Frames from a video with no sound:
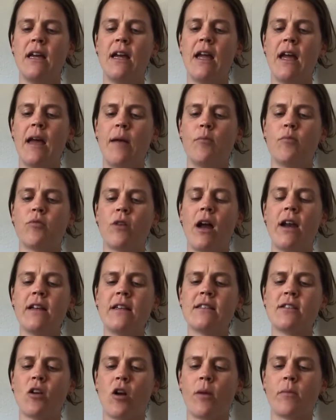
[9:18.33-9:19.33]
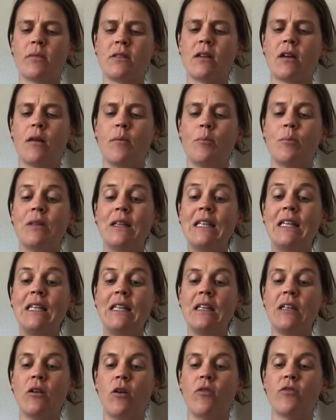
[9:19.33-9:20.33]
and brought his arm
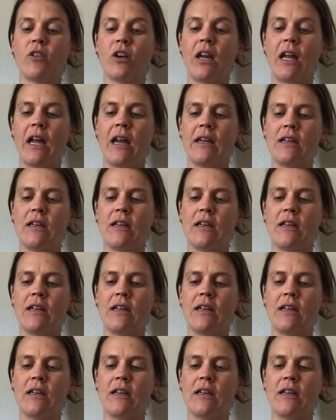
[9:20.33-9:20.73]
completely overhand